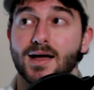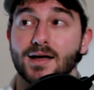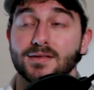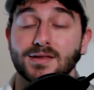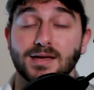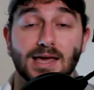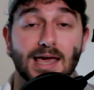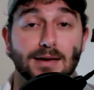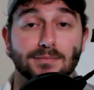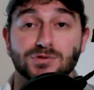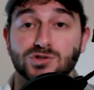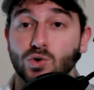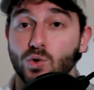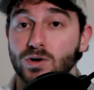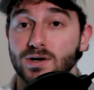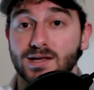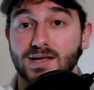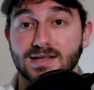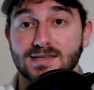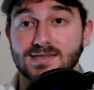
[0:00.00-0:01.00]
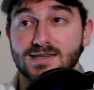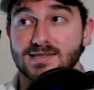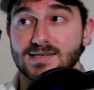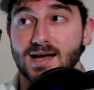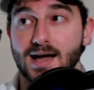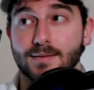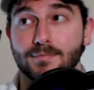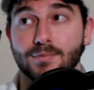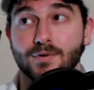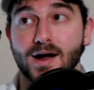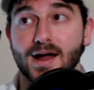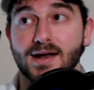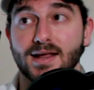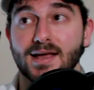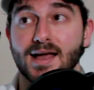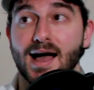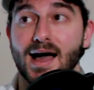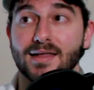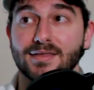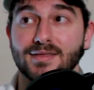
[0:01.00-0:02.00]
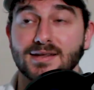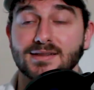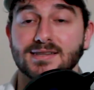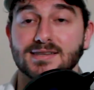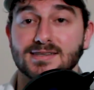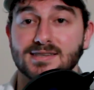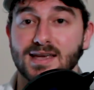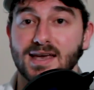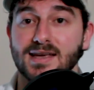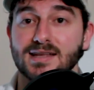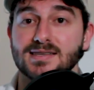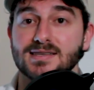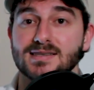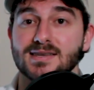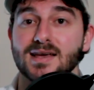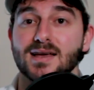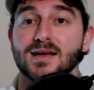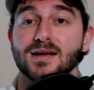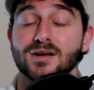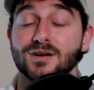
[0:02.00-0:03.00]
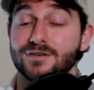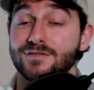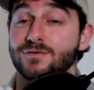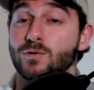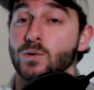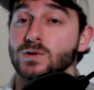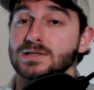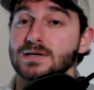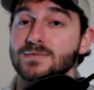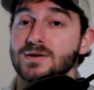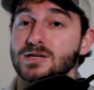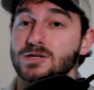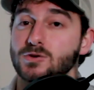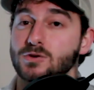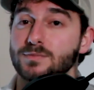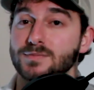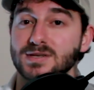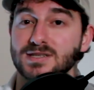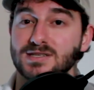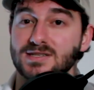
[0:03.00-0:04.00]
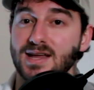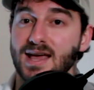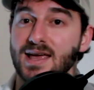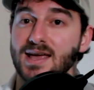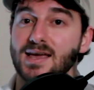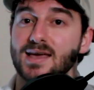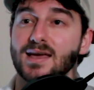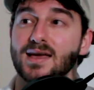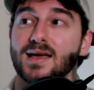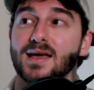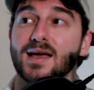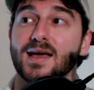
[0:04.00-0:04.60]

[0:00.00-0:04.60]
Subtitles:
I think Cam Jordan gets to Tom Brady. I think the Saints could force him into a mistake.